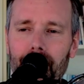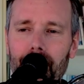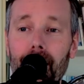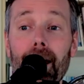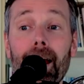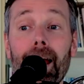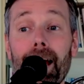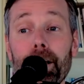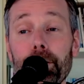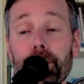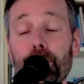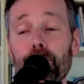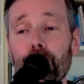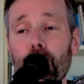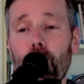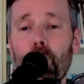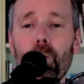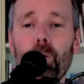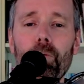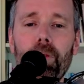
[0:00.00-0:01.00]
and you
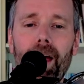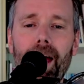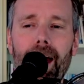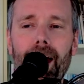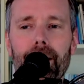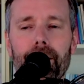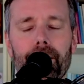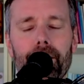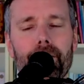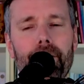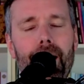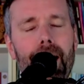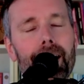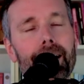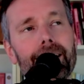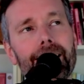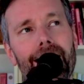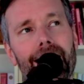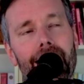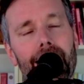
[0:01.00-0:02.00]
know that that
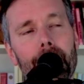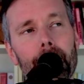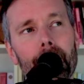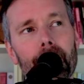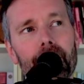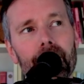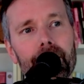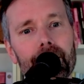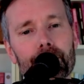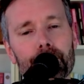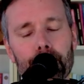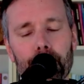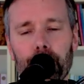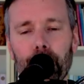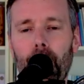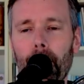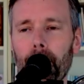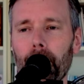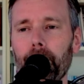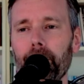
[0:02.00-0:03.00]
name is
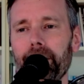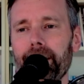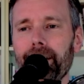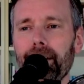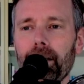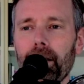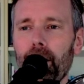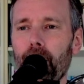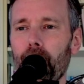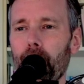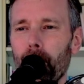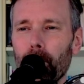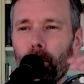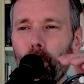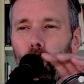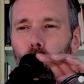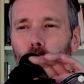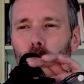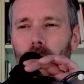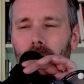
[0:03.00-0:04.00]
probably
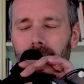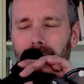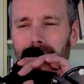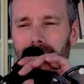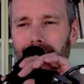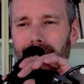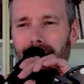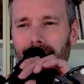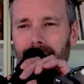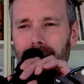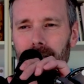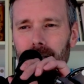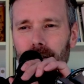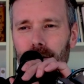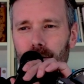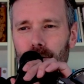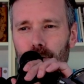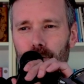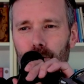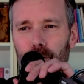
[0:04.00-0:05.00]
more
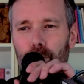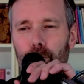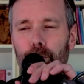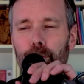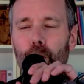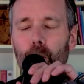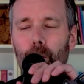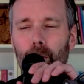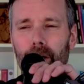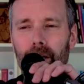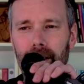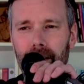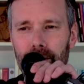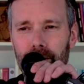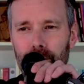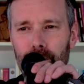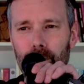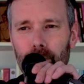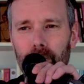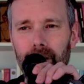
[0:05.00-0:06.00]
connected to yoga
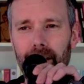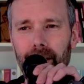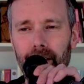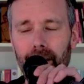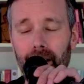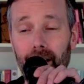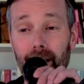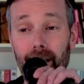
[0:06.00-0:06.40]
history.